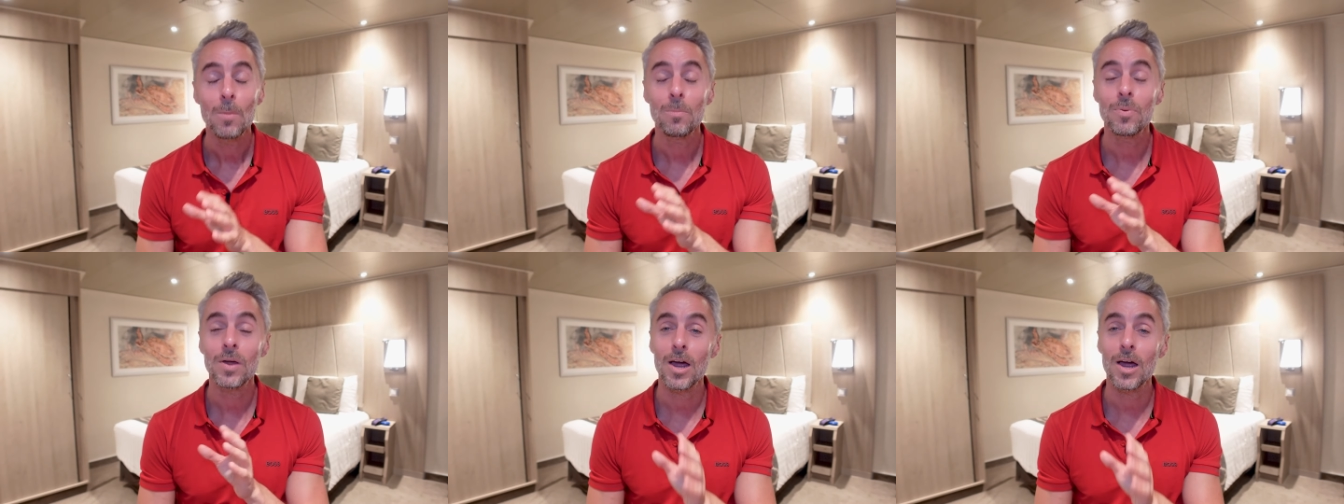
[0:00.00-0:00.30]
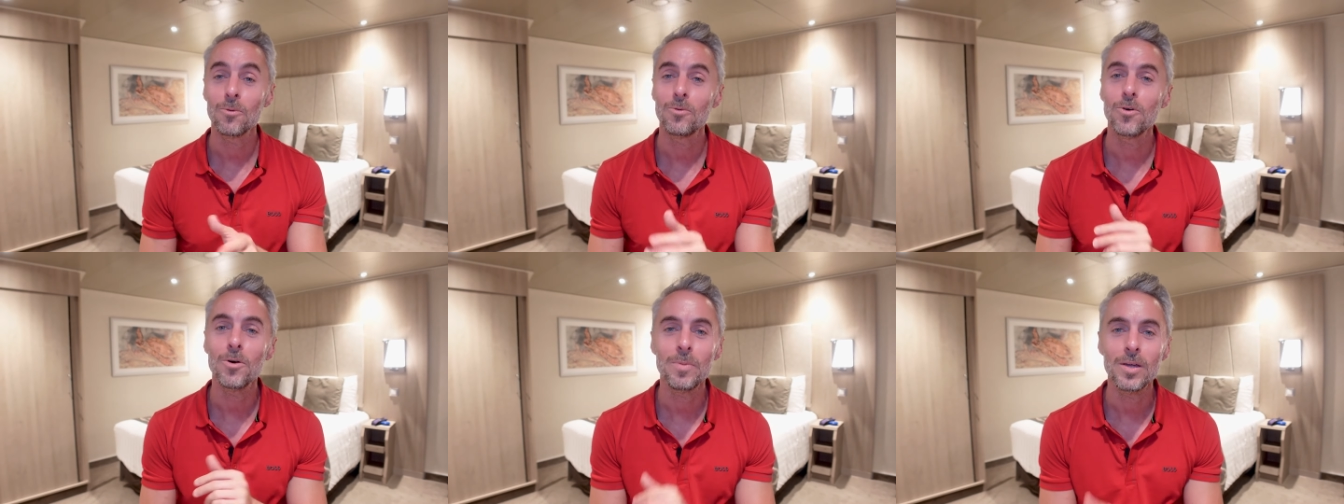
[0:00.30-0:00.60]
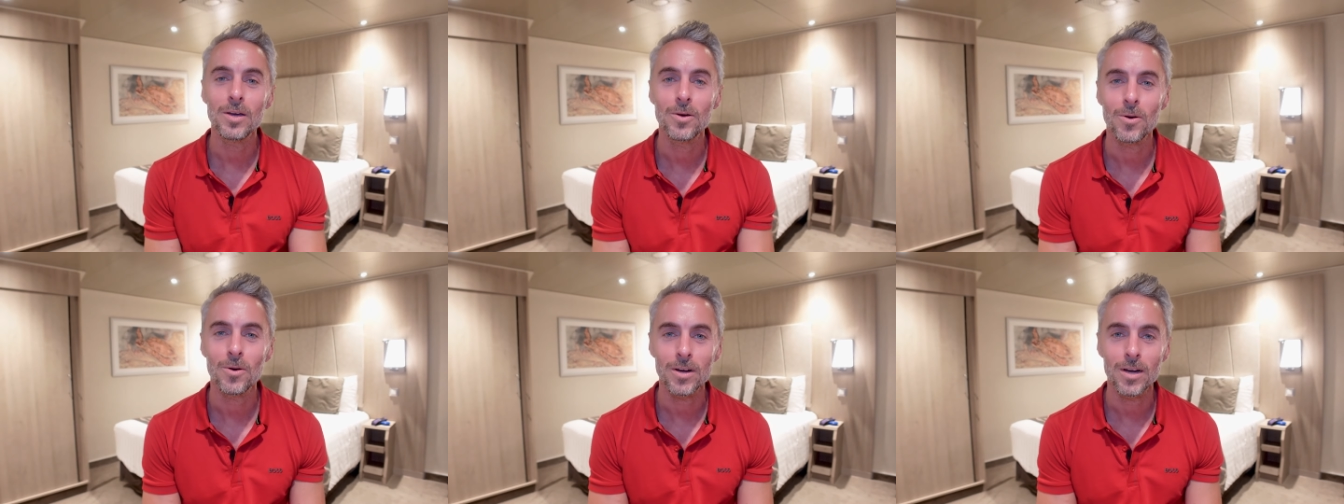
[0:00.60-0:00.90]
but I will
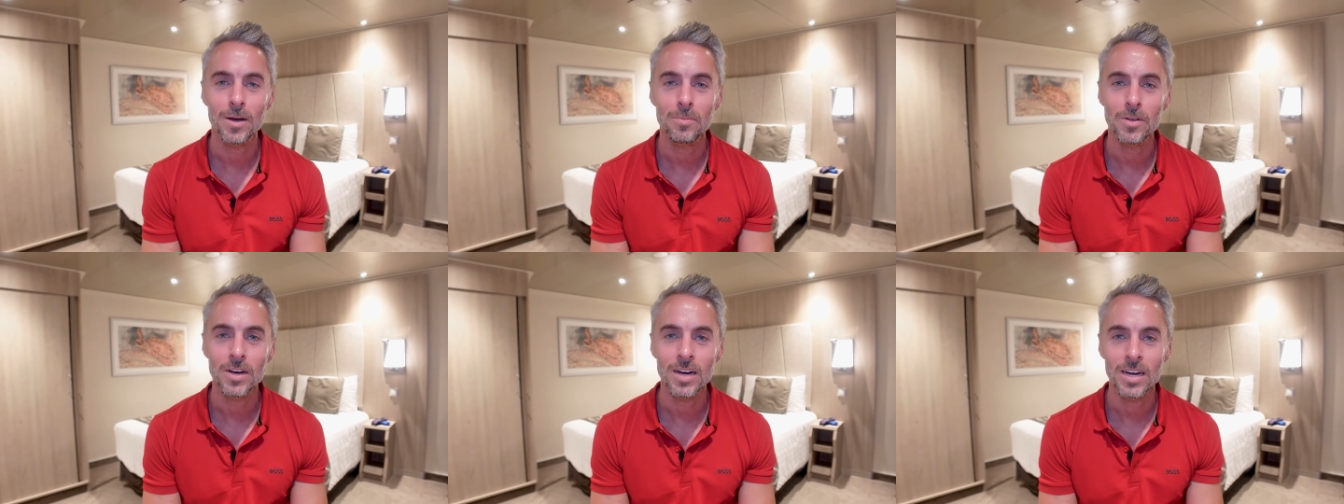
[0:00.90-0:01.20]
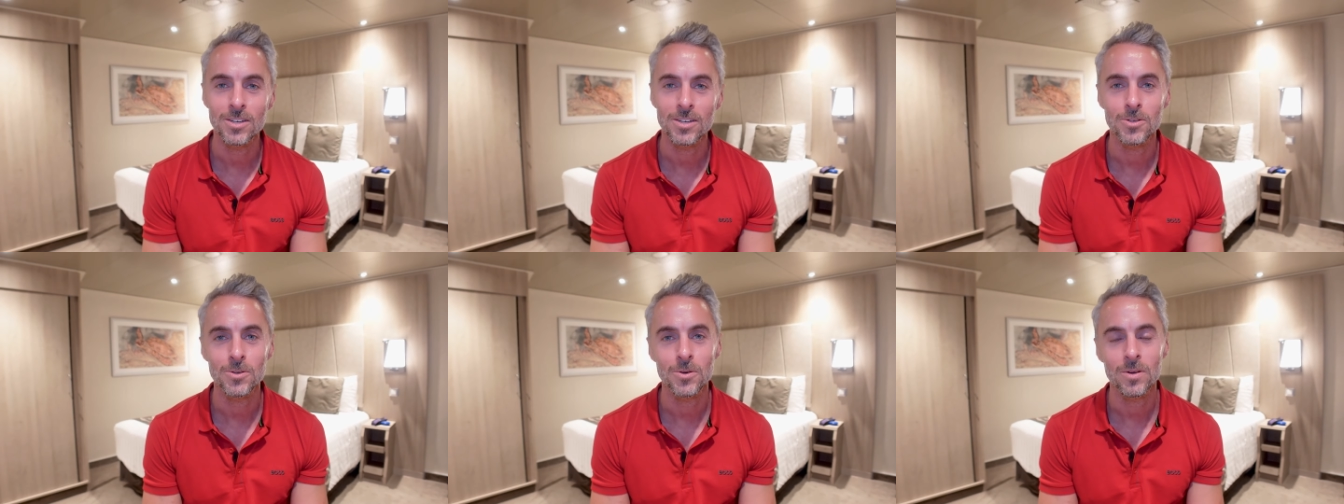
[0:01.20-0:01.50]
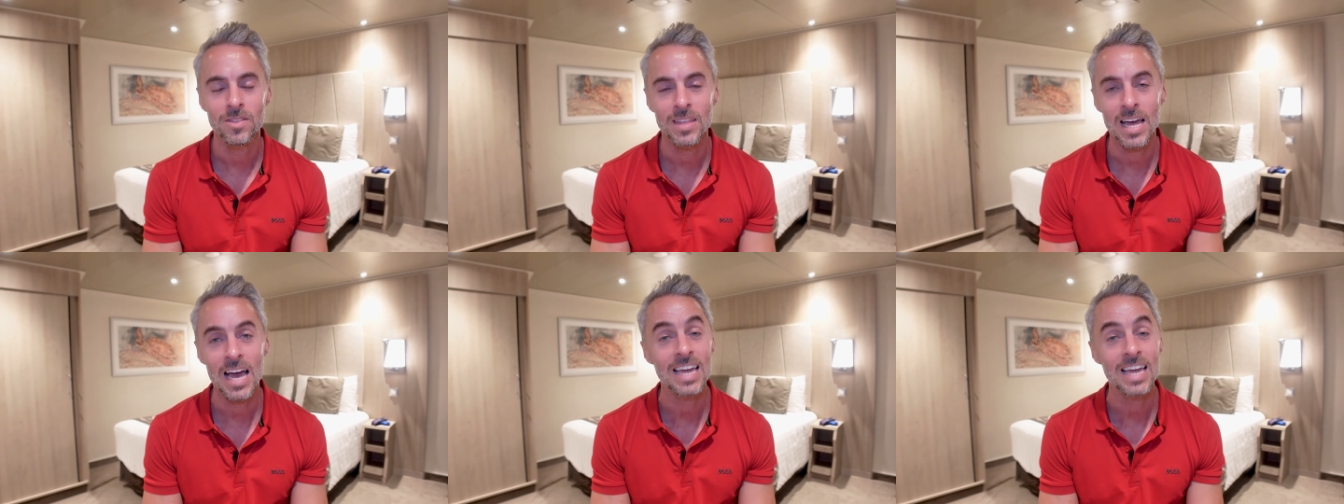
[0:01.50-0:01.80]
be going up there and
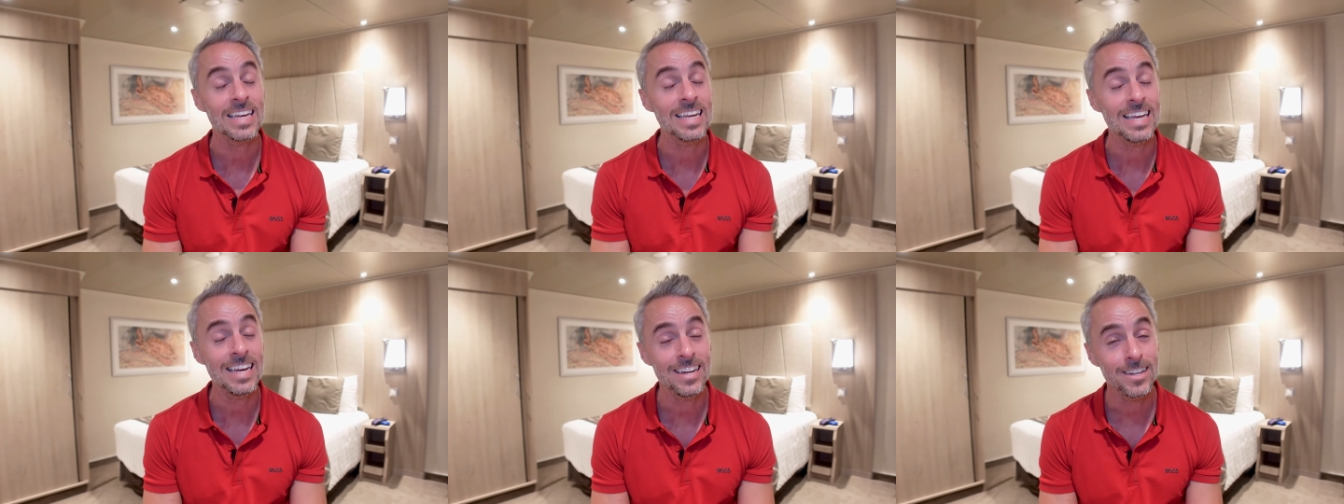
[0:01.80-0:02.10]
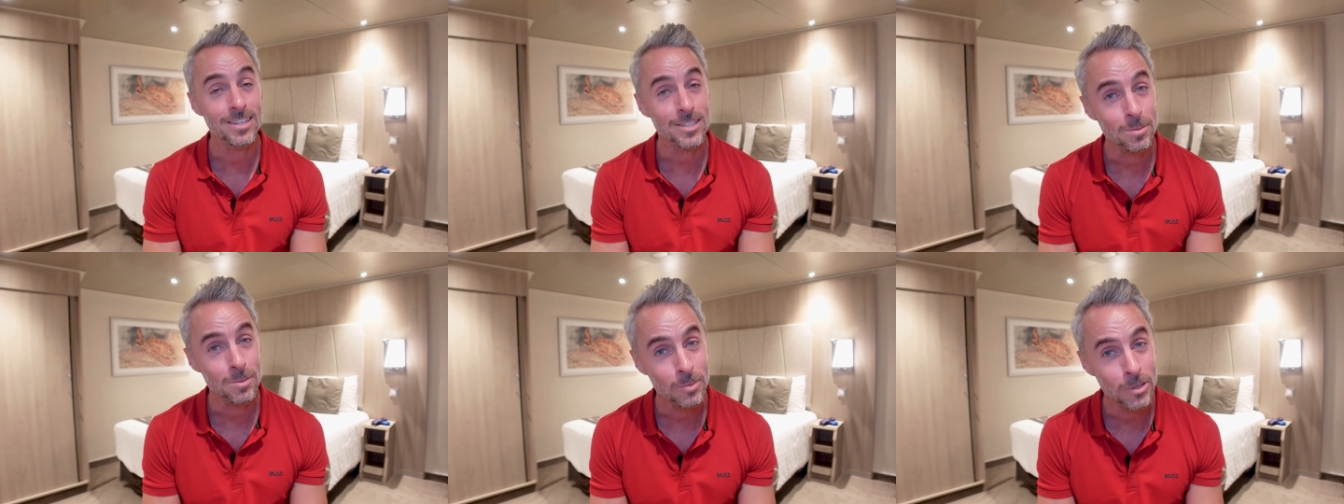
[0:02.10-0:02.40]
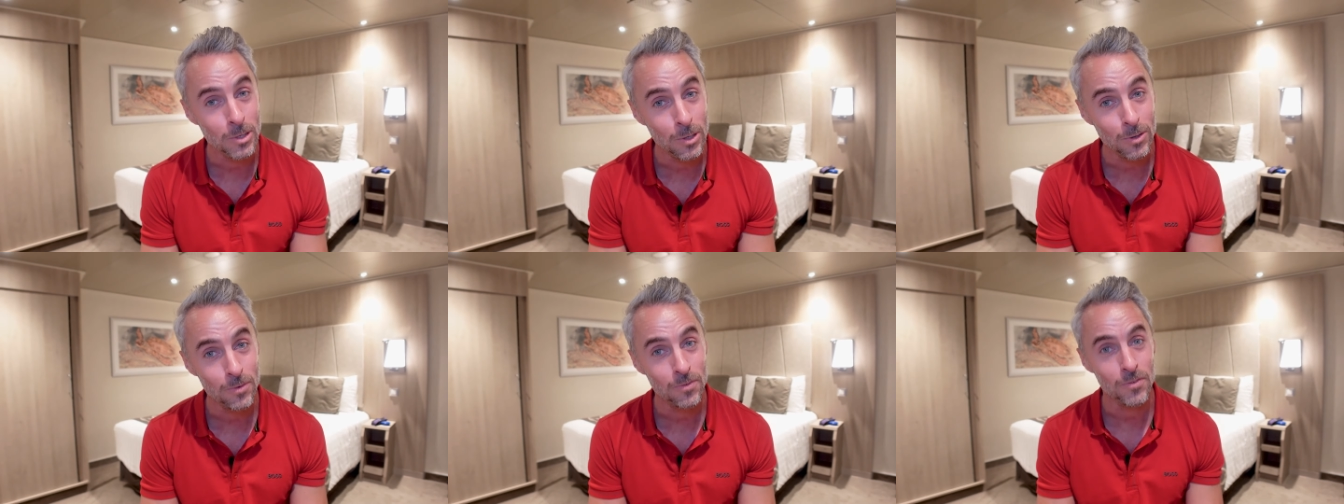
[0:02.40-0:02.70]
doing that, eating some
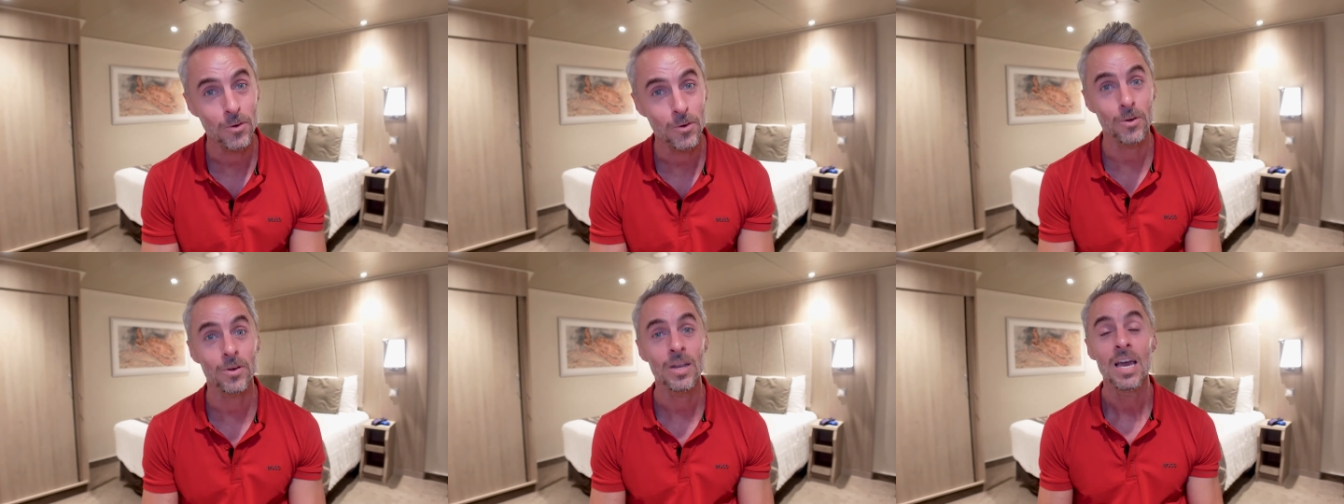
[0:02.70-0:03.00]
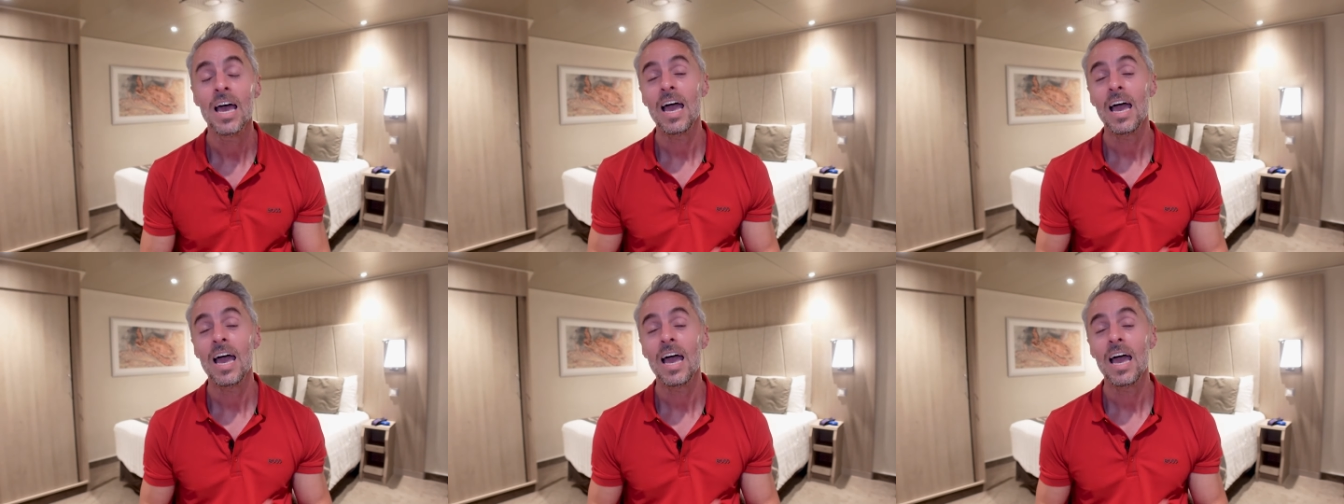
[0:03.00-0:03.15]
good food,